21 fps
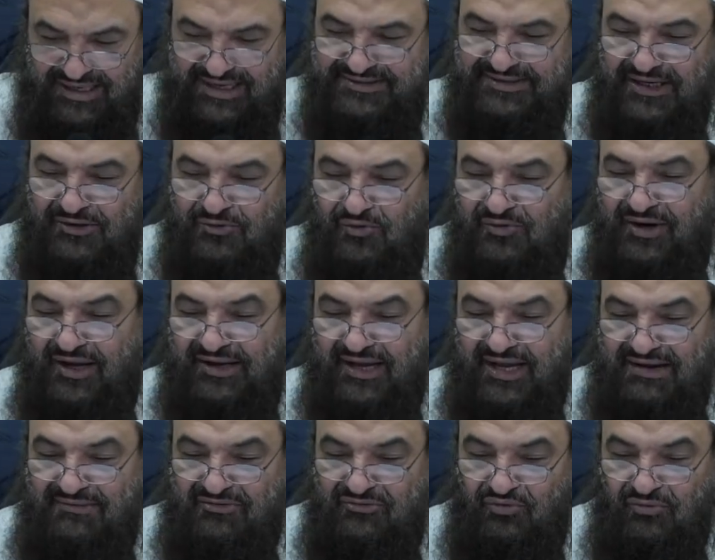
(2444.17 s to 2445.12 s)
litakuna
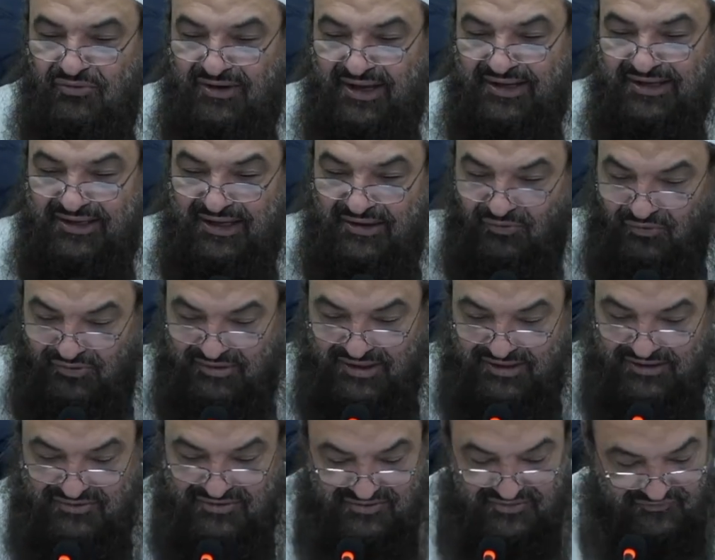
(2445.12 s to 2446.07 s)
kalimatullahi
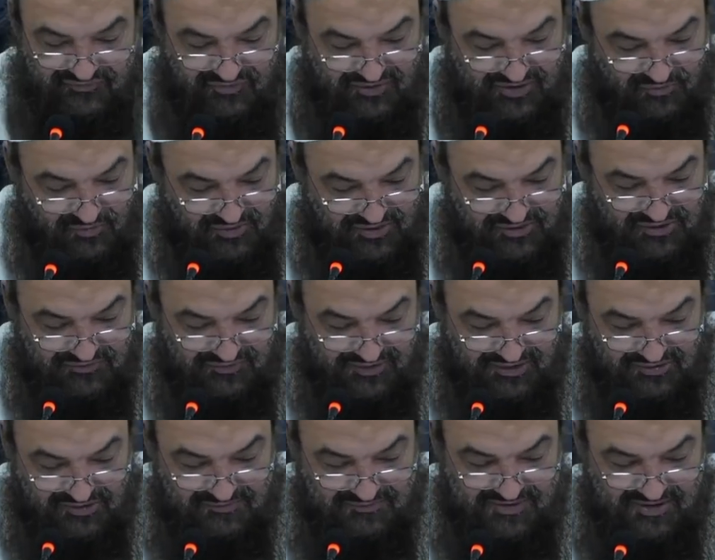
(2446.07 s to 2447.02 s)
al-uliyad, for the word of
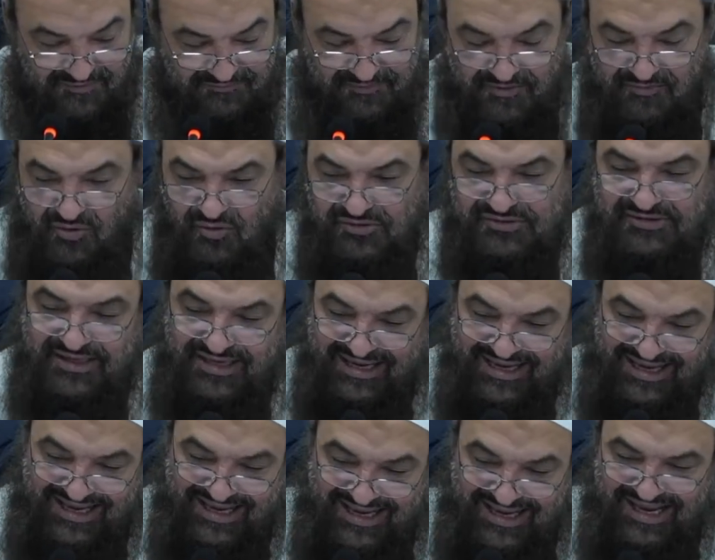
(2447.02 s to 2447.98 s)
Allah to be the uppermost,
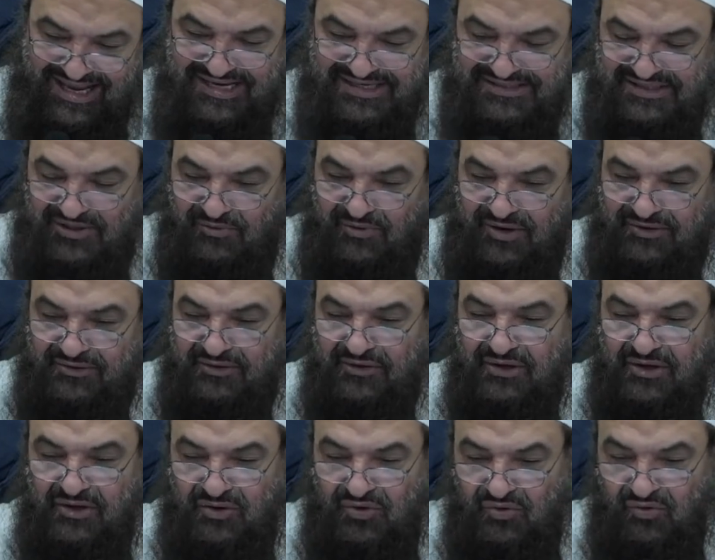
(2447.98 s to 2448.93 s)
he is the
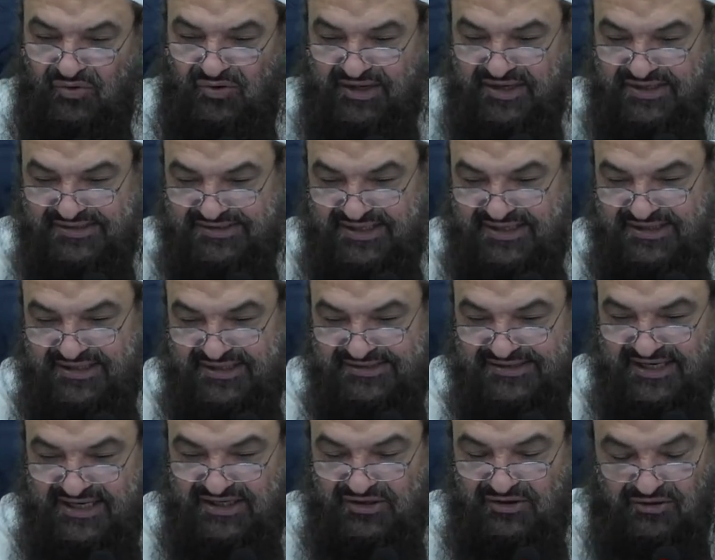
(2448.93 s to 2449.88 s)
one who is in the
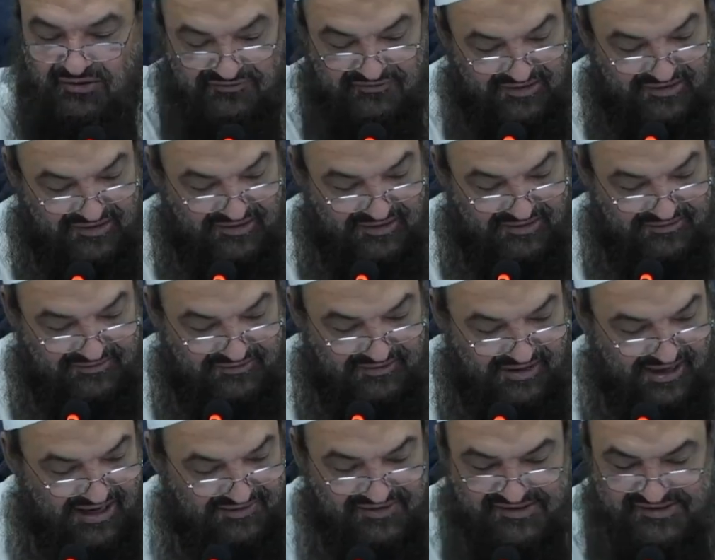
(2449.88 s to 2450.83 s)
sake of Allah.
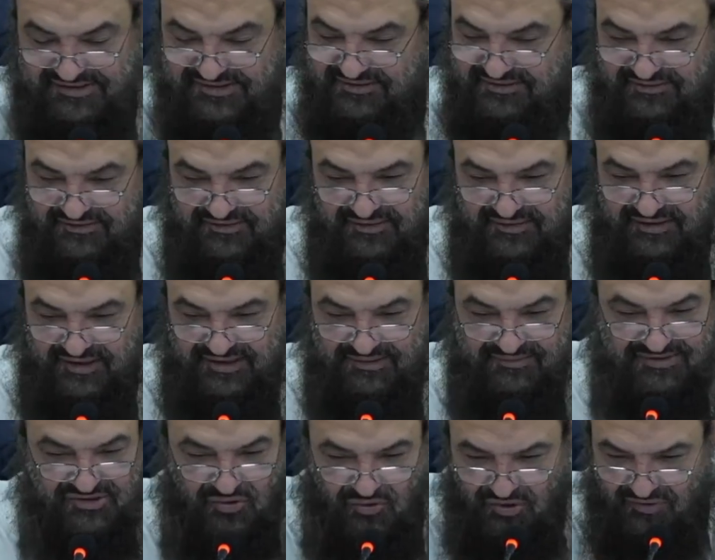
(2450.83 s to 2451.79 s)
Others, they're not.
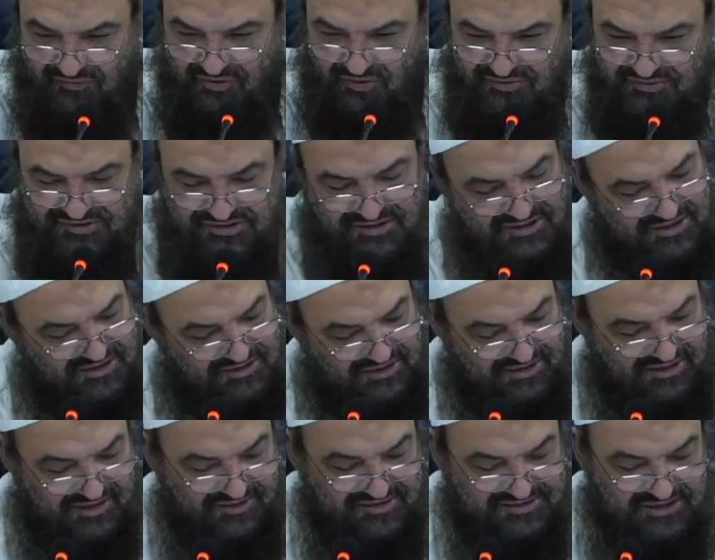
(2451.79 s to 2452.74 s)
That means all of those,
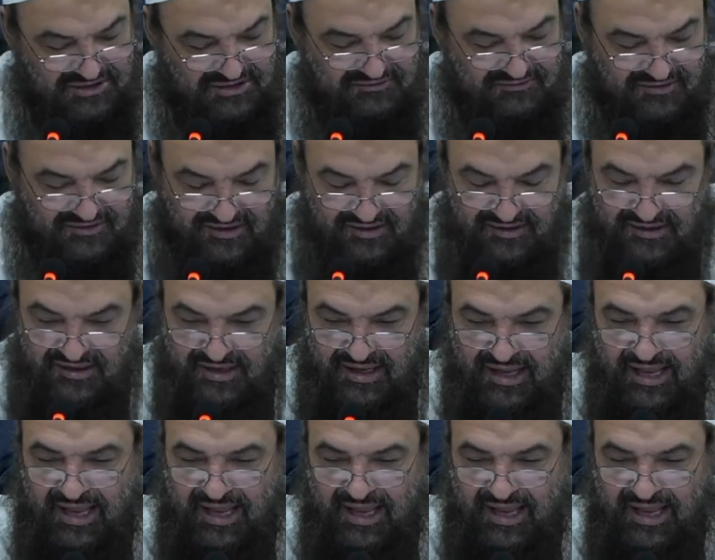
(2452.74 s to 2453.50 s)
they're not in the sake of Allah.